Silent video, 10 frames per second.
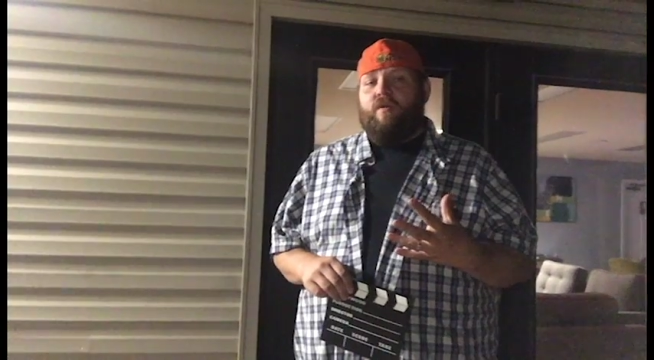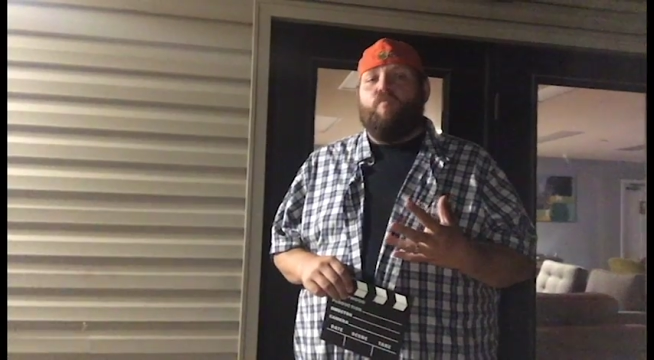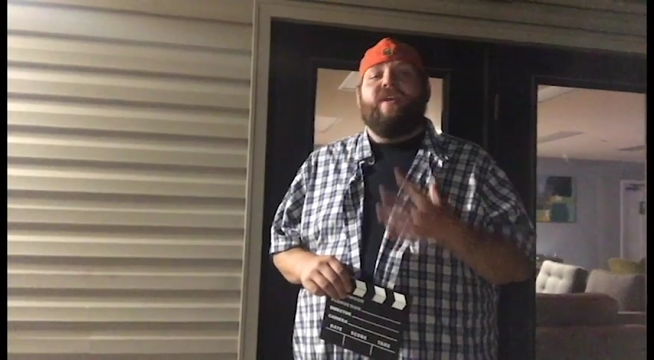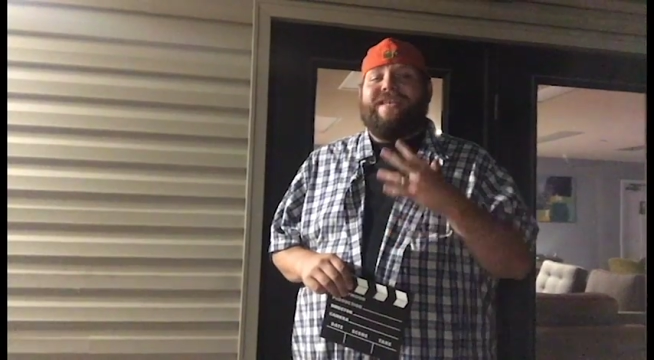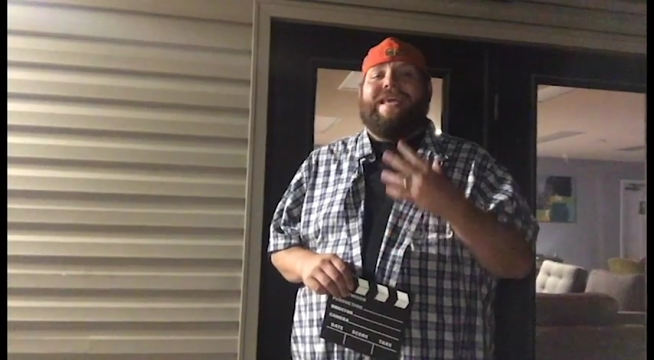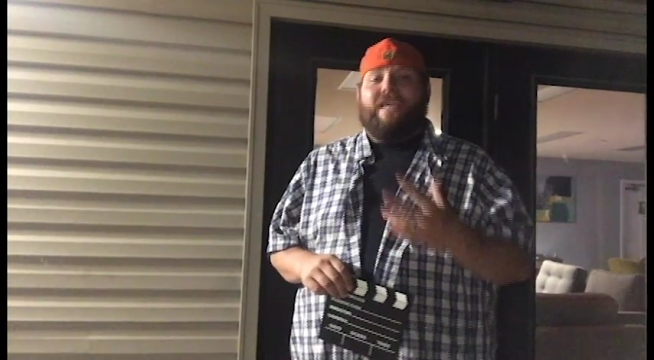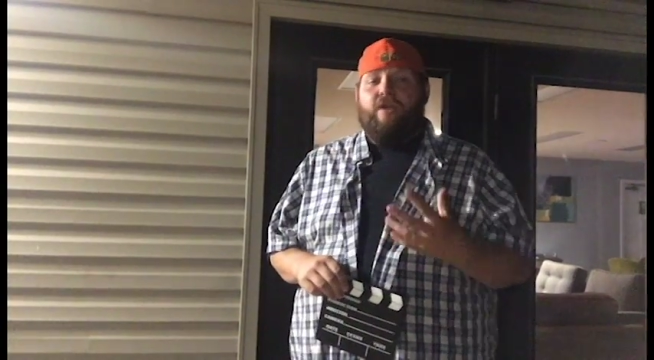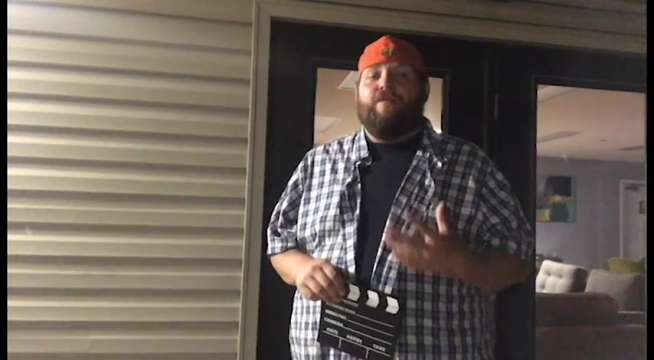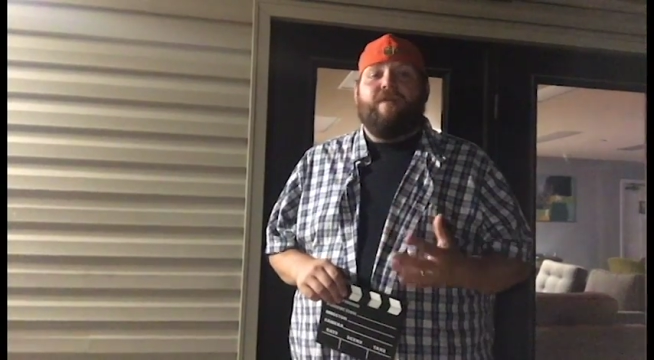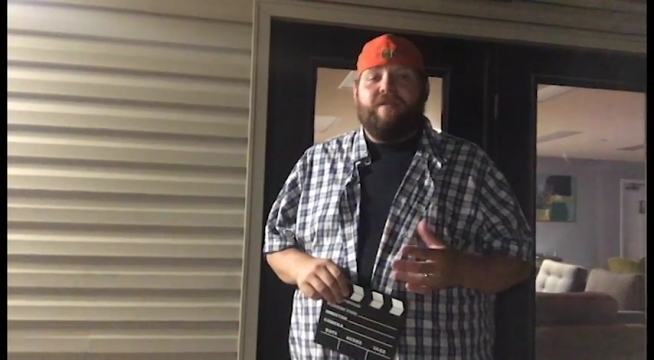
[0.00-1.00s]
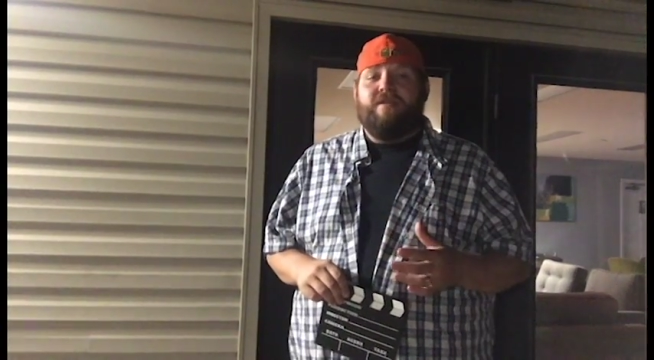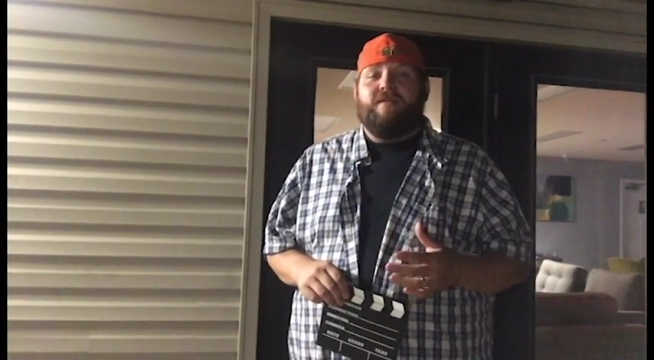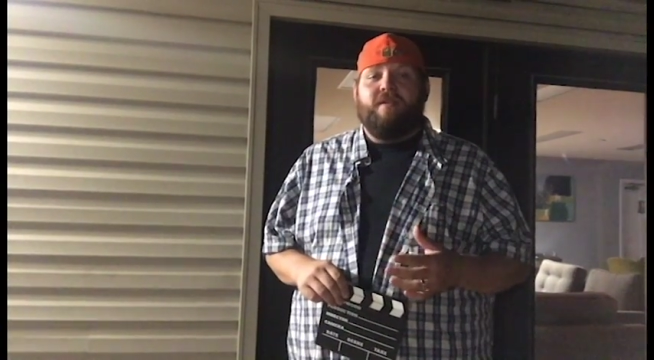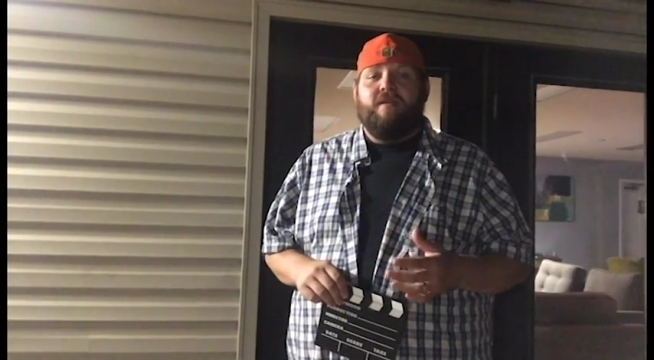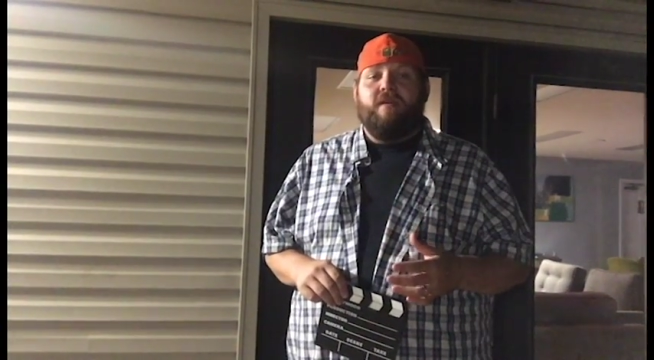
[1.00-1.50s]
Ridiculous.
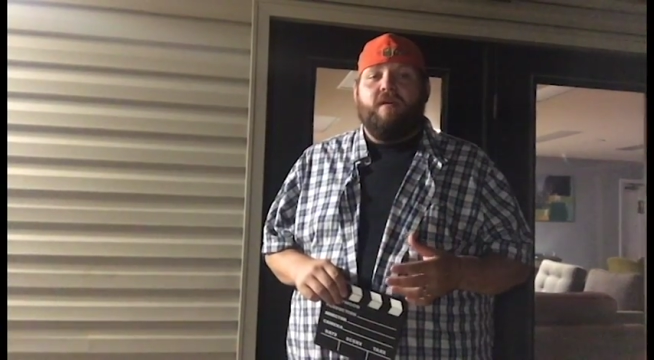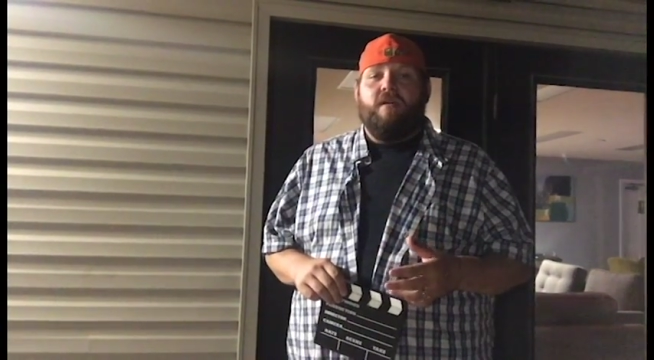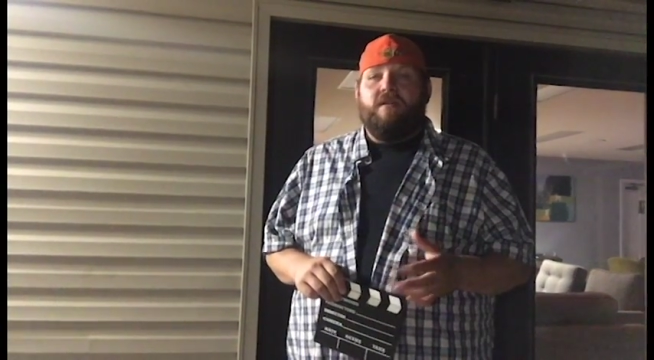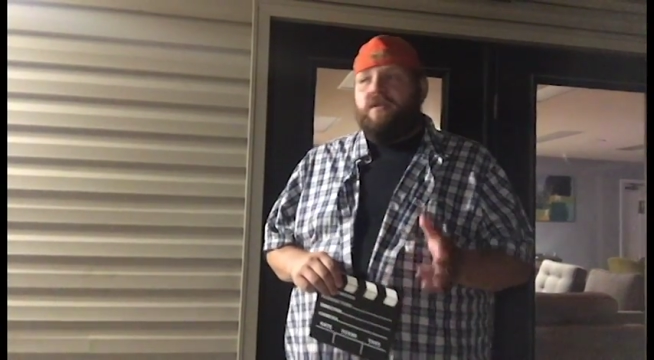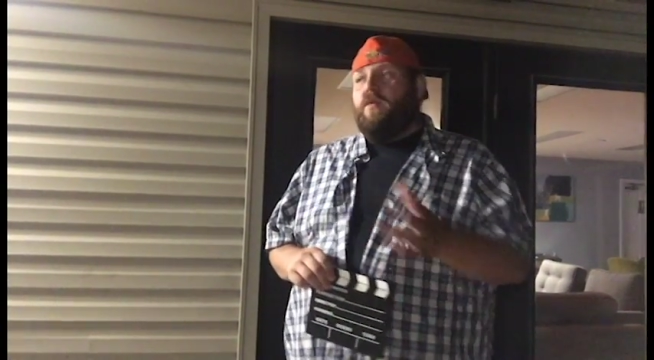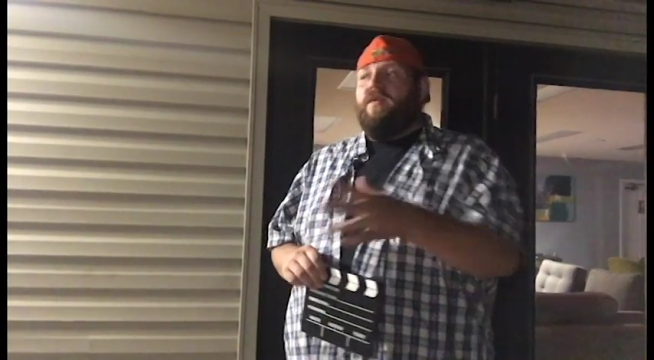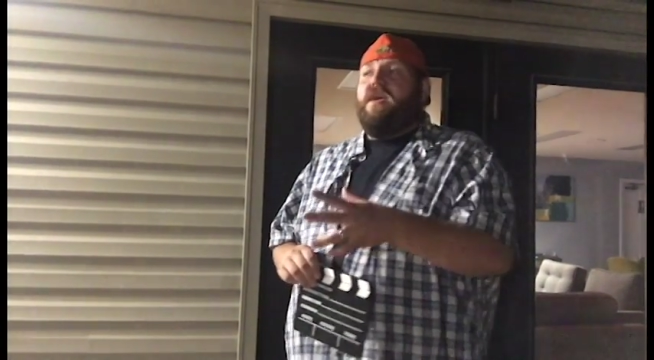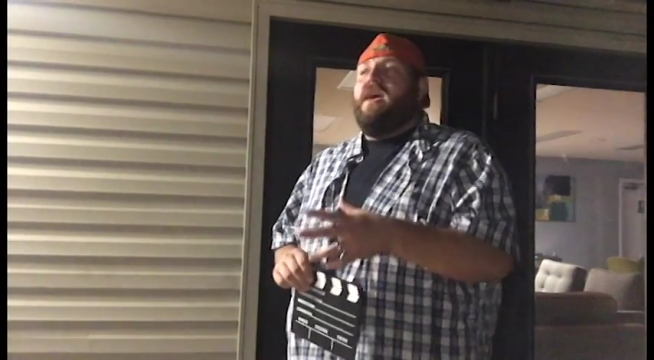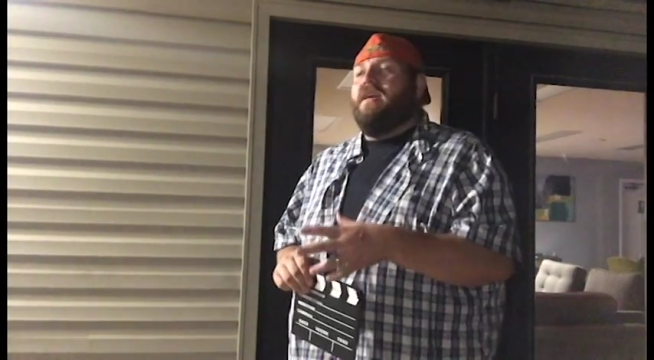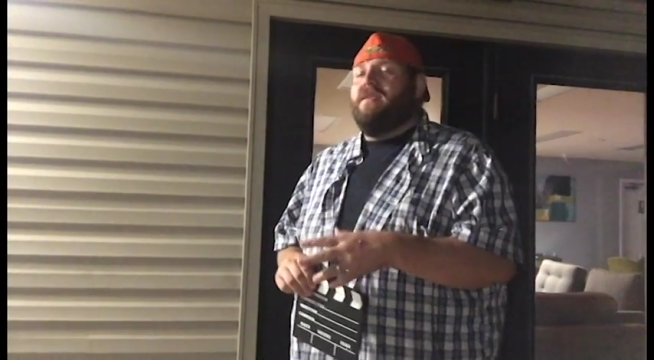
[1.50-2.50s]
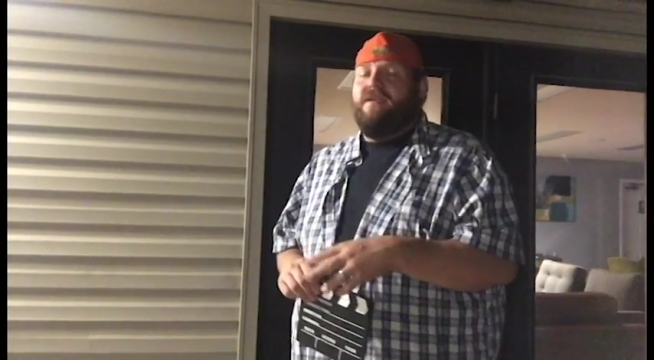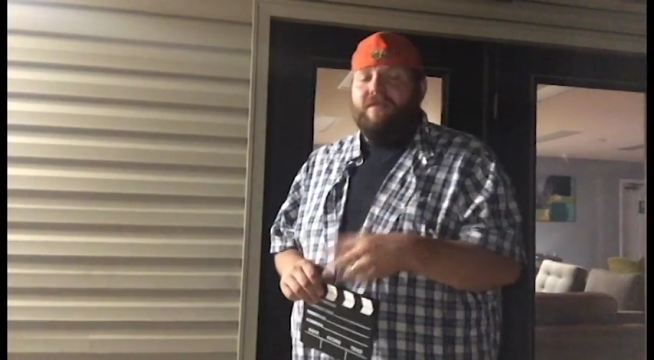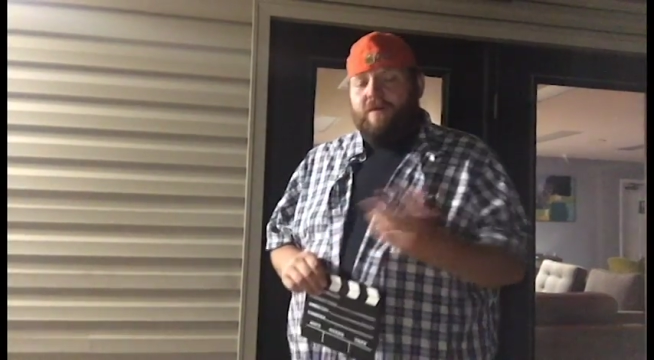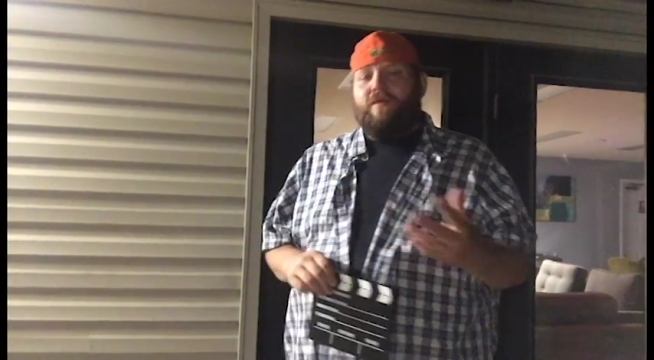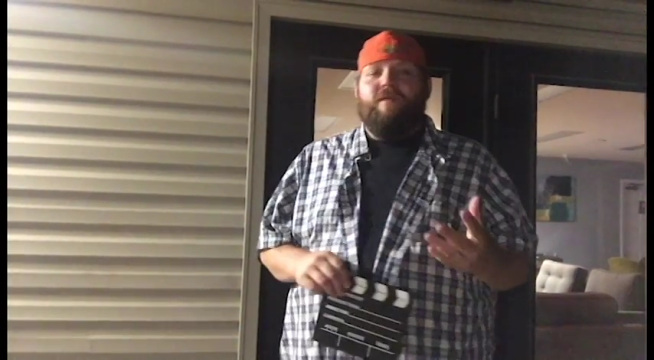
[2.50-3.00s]
Do the accents,
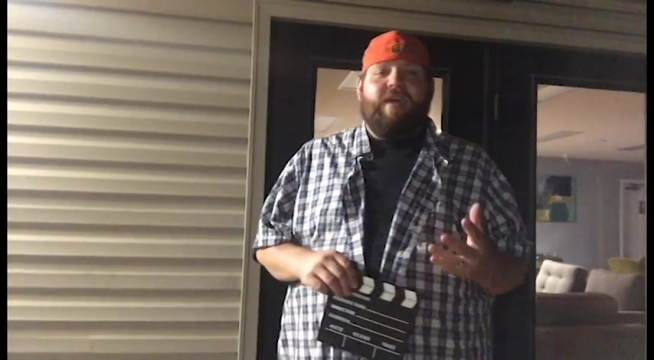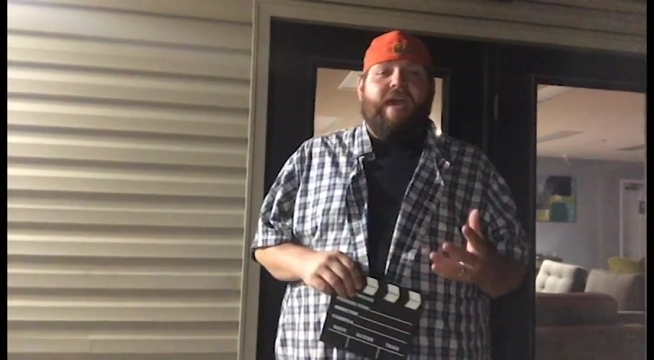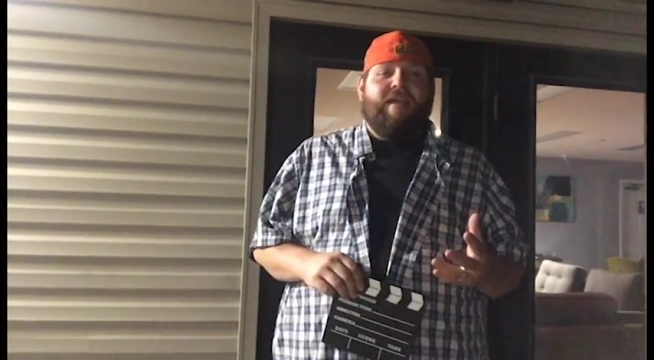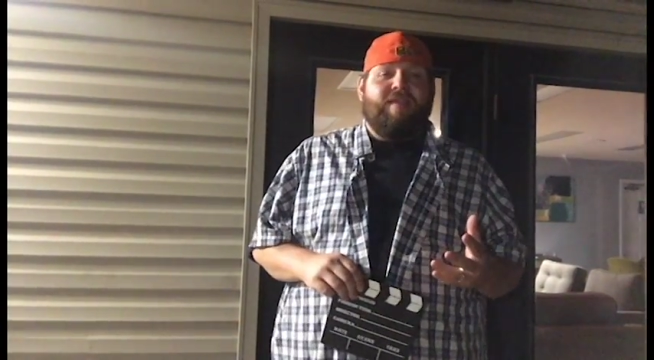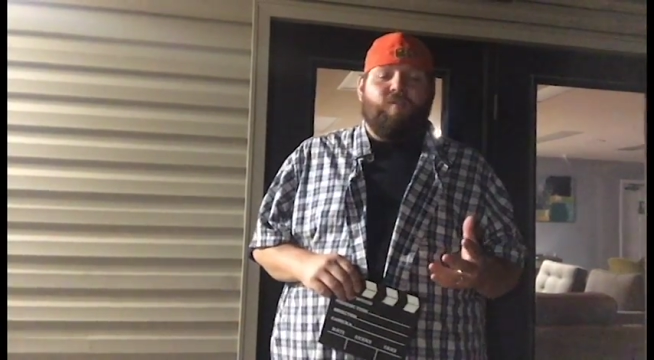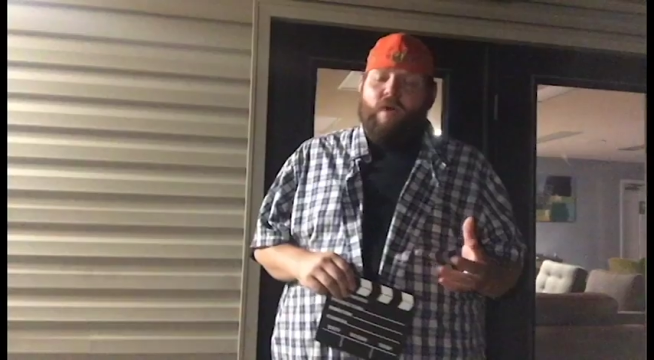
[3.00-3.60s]
don't do the accents.